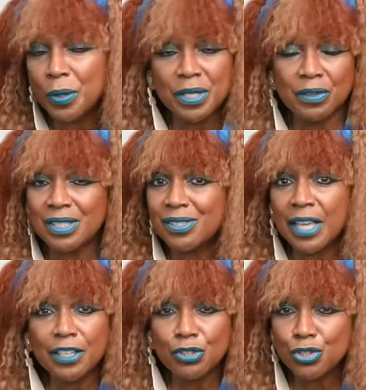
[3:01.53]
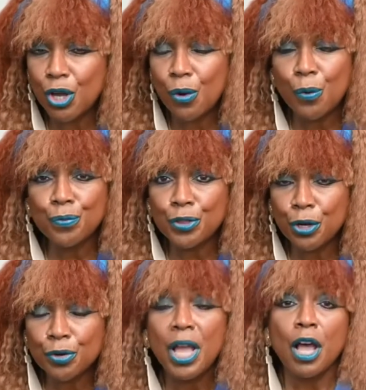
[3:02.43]
Was it the second tone?
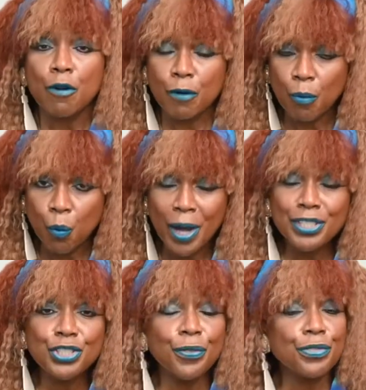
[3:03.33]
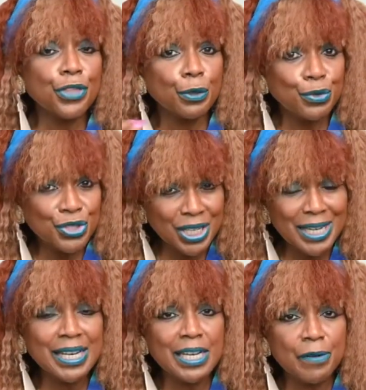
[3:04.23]
Third? From 1 to
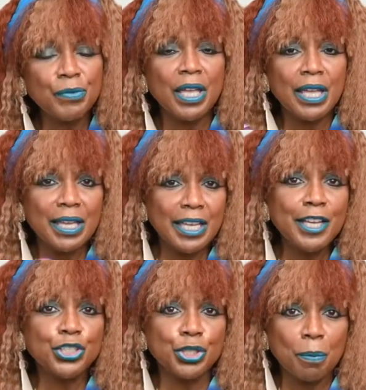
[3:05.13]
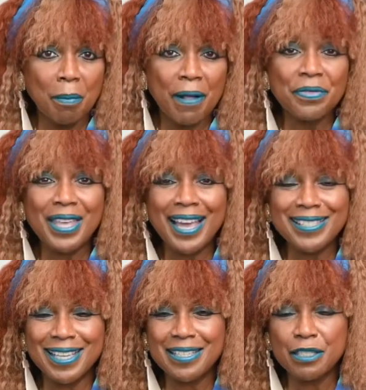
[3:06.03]
13, each month
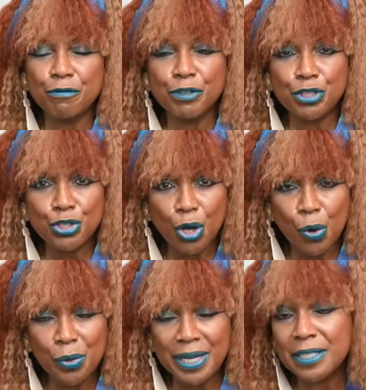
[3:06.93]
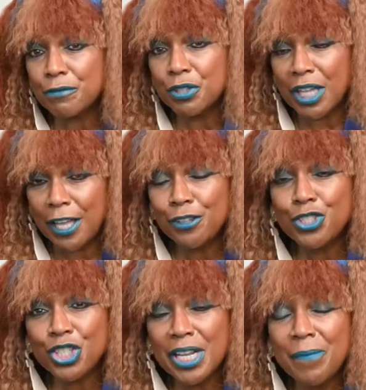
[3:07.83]
has a different tone, a different
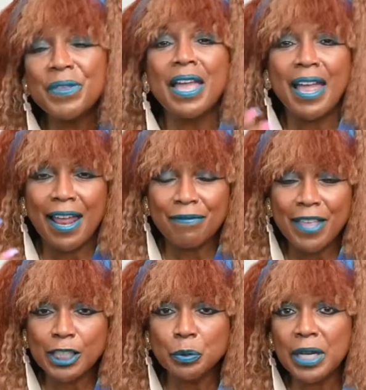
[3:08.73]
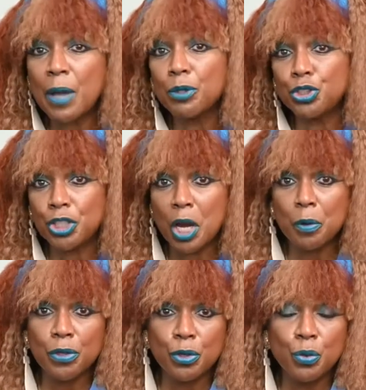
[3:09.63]
energy, and that's what I will share
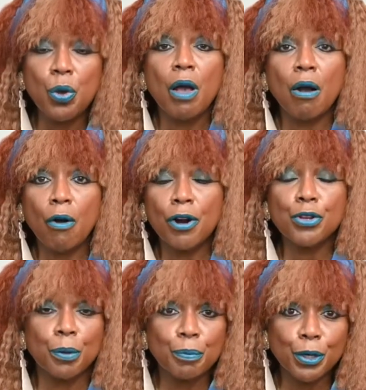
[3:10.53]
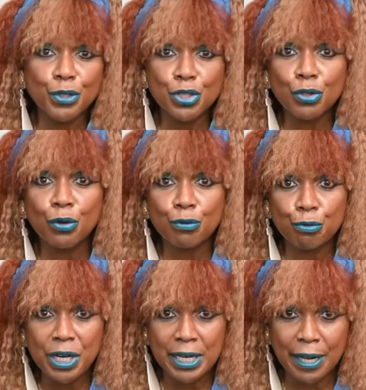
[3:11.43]
with you on your personal
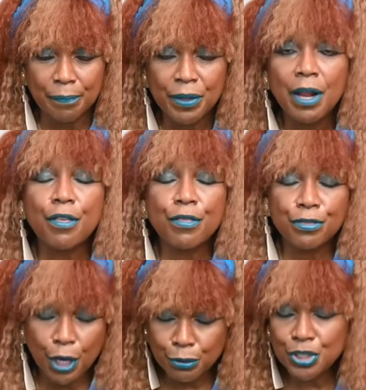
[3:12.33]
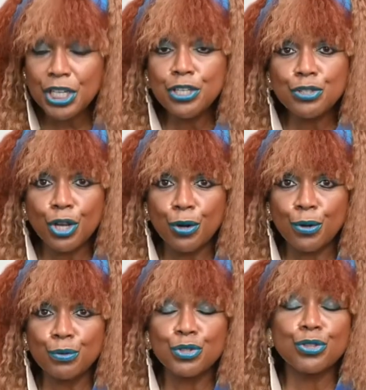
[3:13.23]
reading. 13
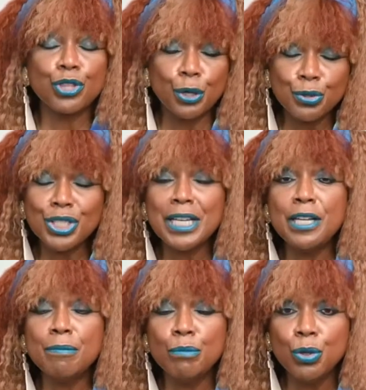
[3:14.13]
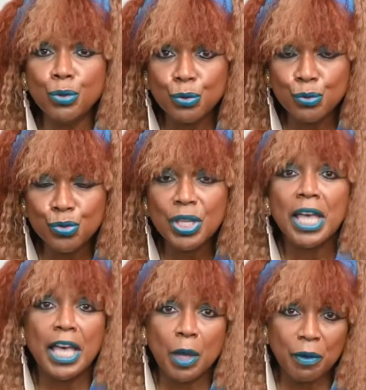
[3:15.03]
tones, 13 moons,
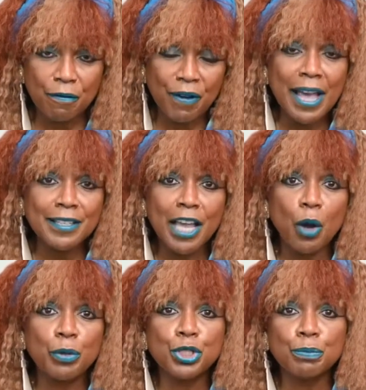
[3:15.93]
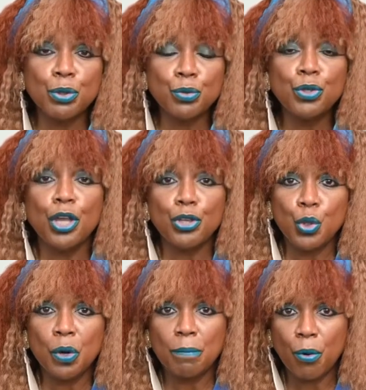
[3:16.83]
and we find out which moon
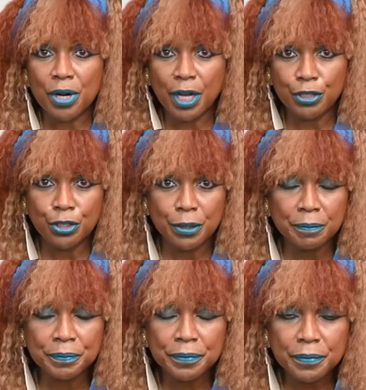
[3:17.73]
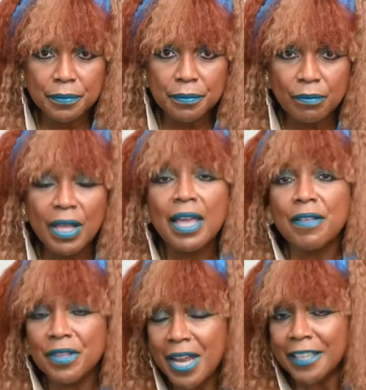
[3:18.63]
you were born under.
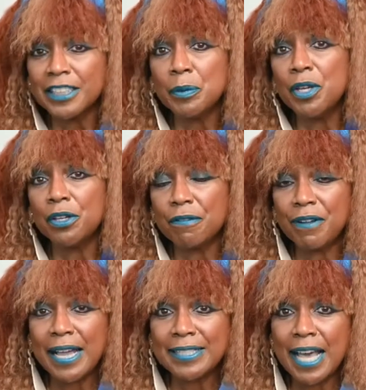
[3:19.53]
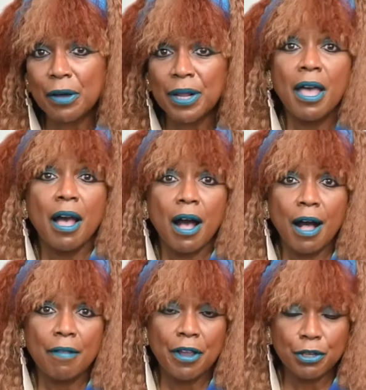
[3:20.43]
The next thing we're going to find out,
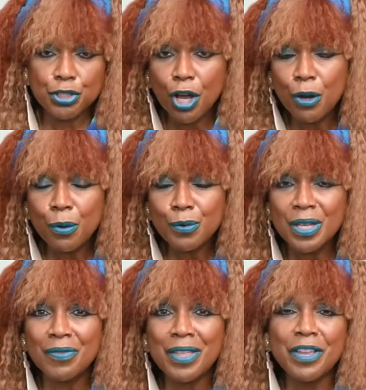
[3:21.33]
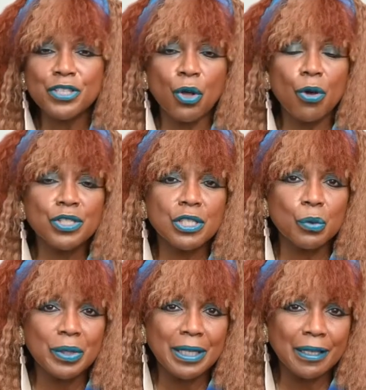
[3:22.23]
there are tones, and then there's also
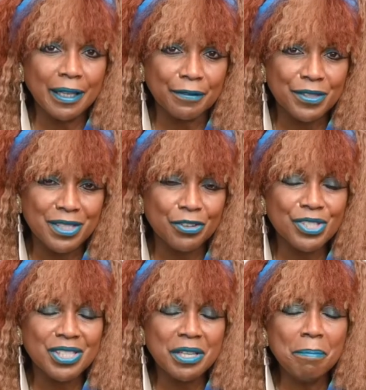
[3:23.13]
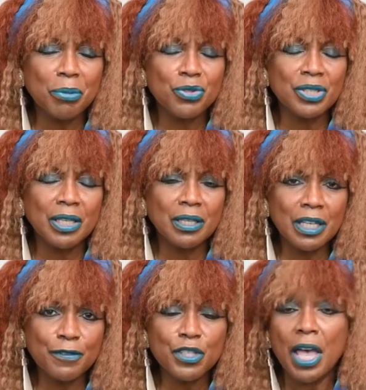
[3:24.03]
glyphs. There's symbols,
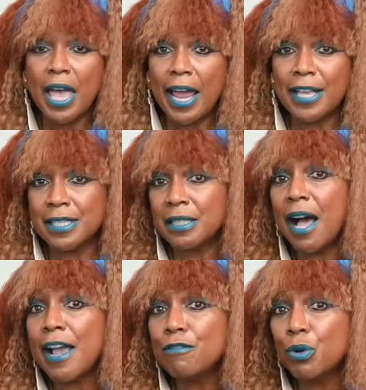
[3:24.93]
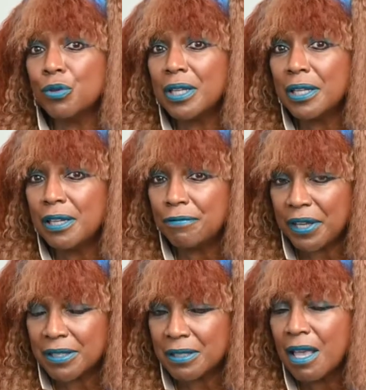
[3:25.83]
glyphs as in
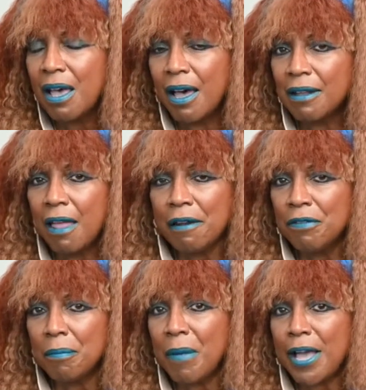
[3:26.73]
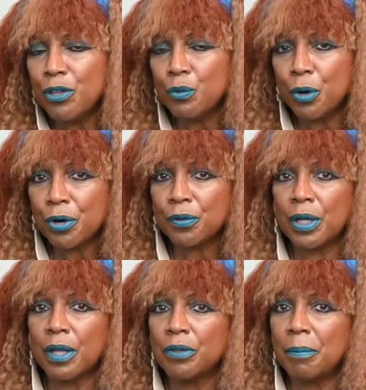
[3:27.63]
hieroglyphics. A lot of the Mayan work,
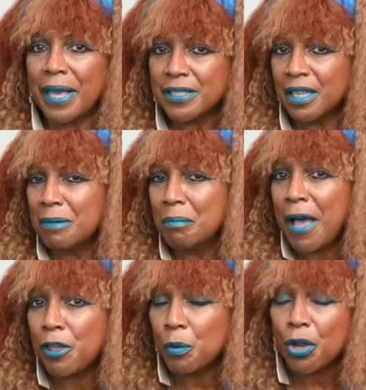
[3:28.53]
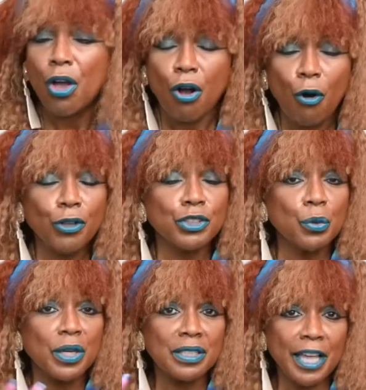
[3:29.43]
the Mexican Mayan work, also
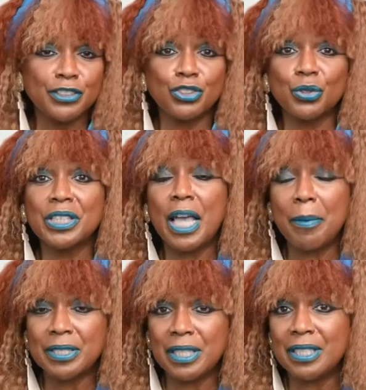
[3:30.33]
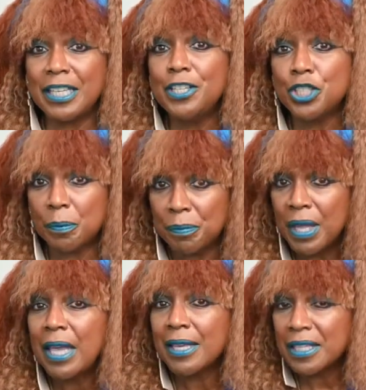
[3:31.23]
connects to Kemet in Egypt.
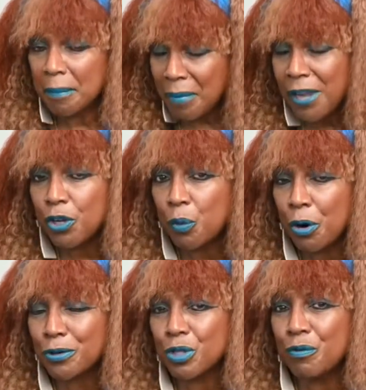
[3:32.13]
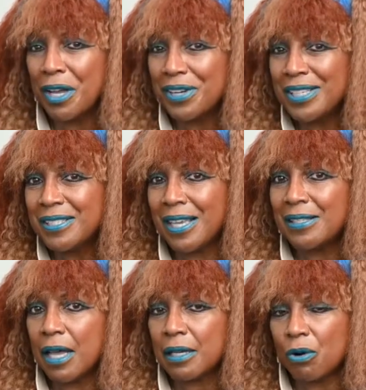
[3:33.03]
Kemetic work, so there is a
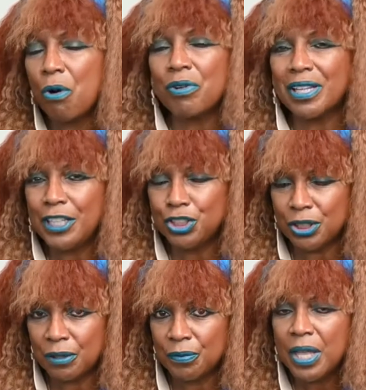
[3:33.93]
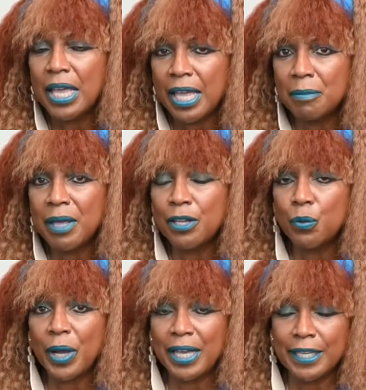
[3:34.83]
correlation in many
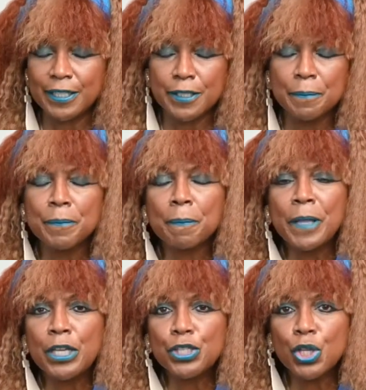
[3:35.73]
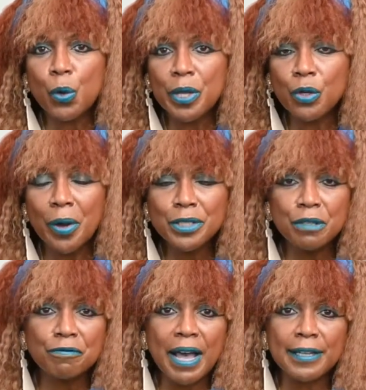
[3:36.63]
ways. So we're going to
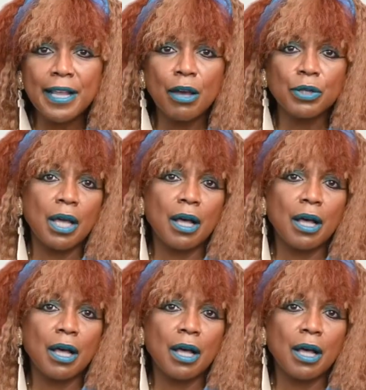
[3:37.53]
find out